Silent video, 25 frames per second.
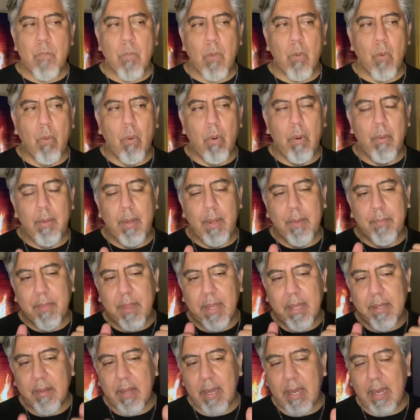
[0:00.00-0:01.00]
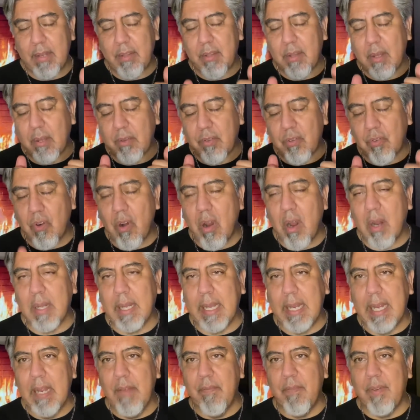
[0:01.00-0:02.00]
or a thing that I strongly
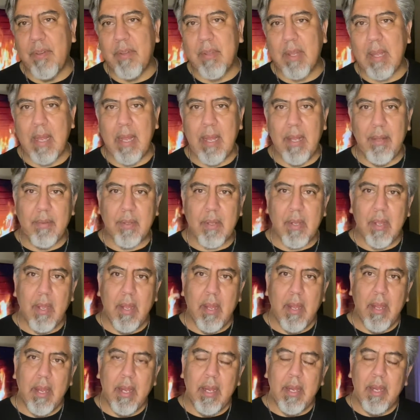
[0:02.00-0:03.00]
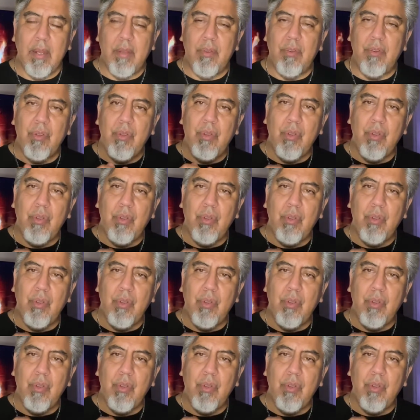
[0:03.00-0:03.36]
emphasize, is